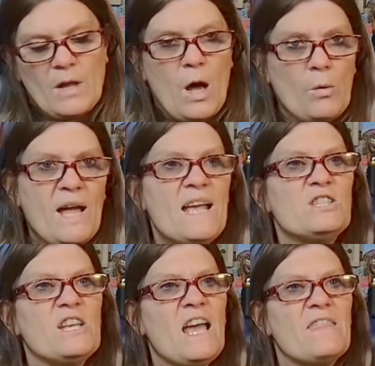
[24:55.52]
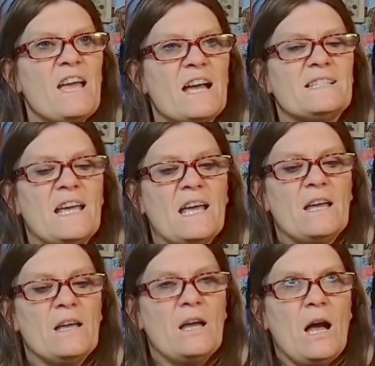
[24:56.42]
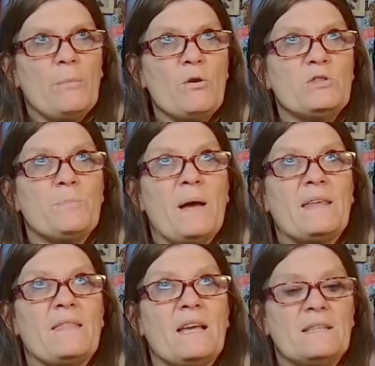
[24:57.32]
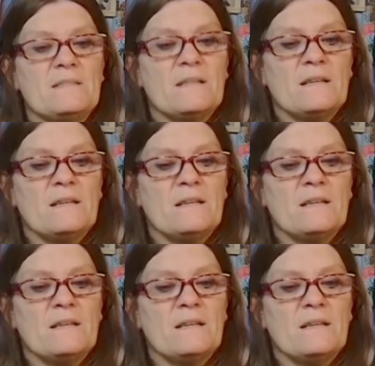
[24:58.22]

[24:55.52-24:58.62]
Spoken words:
Okay, so you get the idea. I'm going to paint this